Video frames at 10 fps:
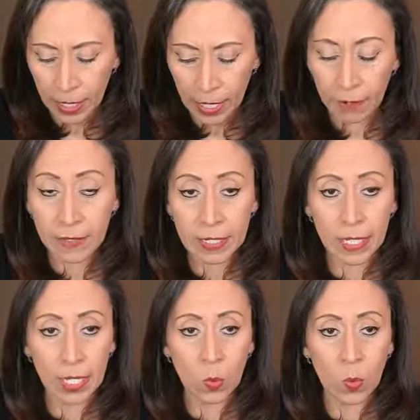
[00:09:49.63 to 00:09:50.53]
After the
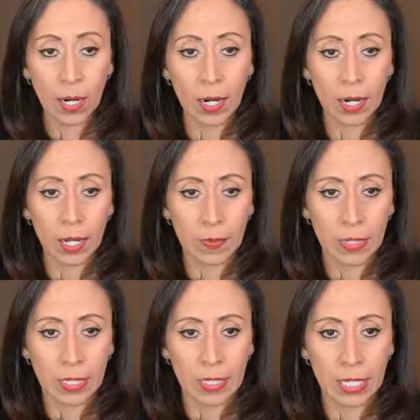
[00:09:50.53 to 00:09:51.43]
equal, I'm going
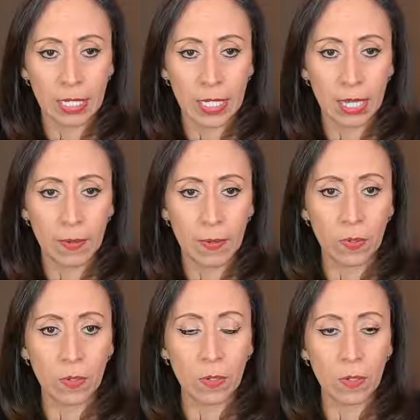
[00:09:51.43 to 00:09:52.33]
to say
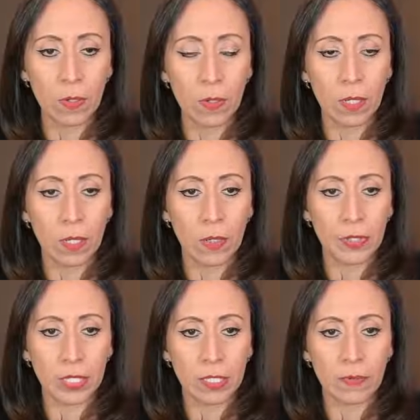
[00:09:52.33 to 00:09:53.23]
table,
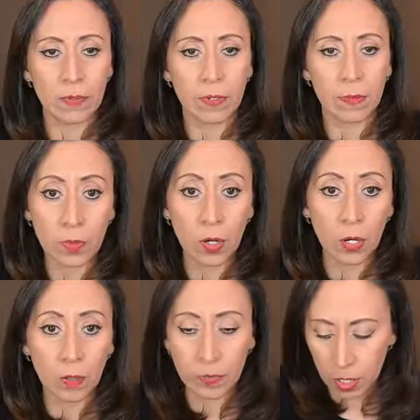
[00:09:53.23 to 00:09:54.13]
transform
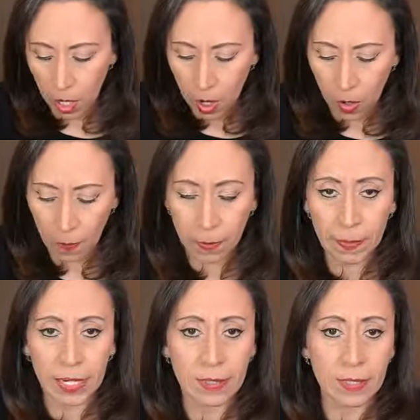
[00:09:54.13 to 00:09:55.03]
columns, open
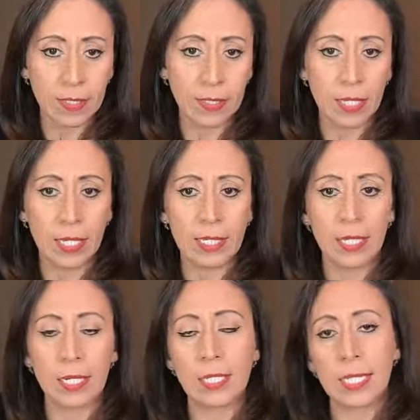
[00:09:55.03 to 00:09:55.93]
parentheses,
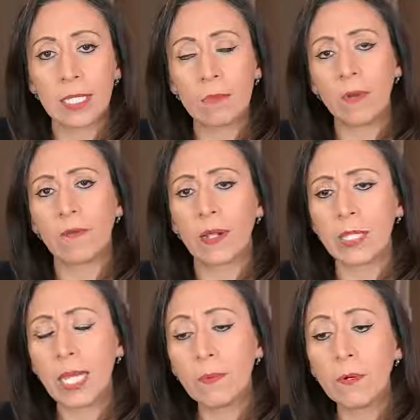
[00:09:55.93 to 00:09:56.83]
and it's asking me for a
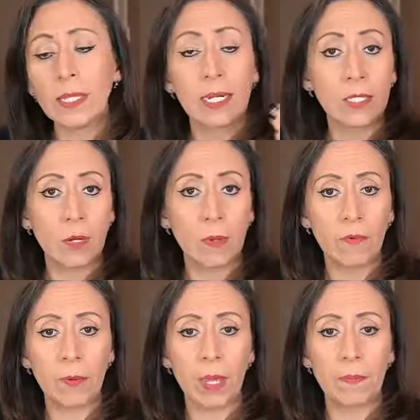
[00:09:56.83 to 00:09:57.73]
table that is coming
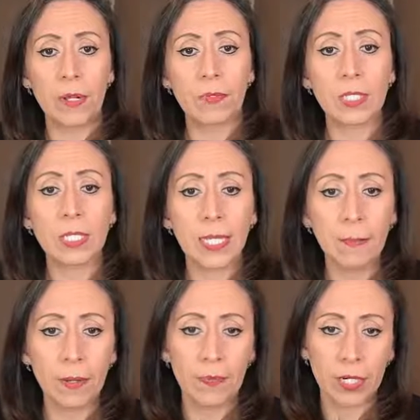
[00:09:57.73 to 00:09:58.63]
from my previous
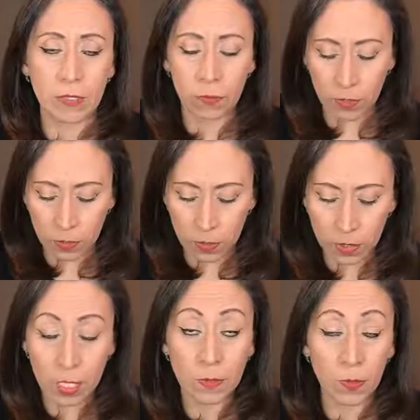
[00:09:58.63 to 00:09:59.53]
step,
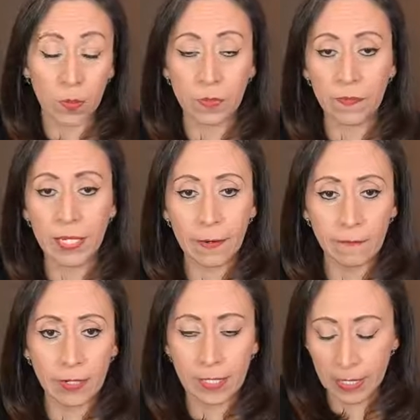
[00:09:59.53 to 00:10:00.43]
transpose
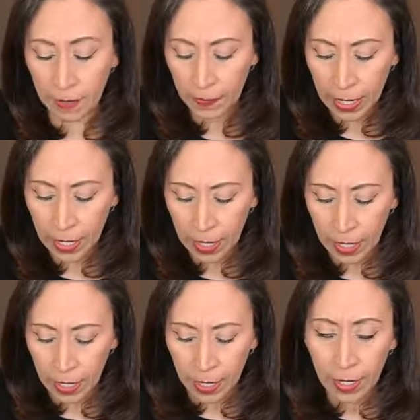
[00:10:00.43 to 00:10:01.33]
first,
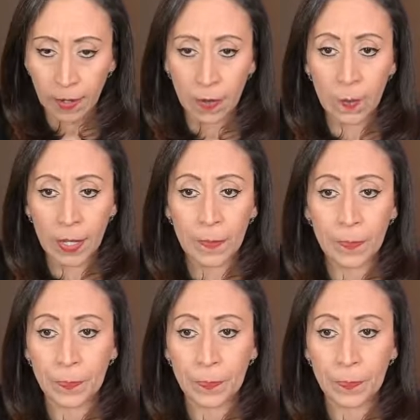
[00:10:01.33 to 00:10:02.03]
comma,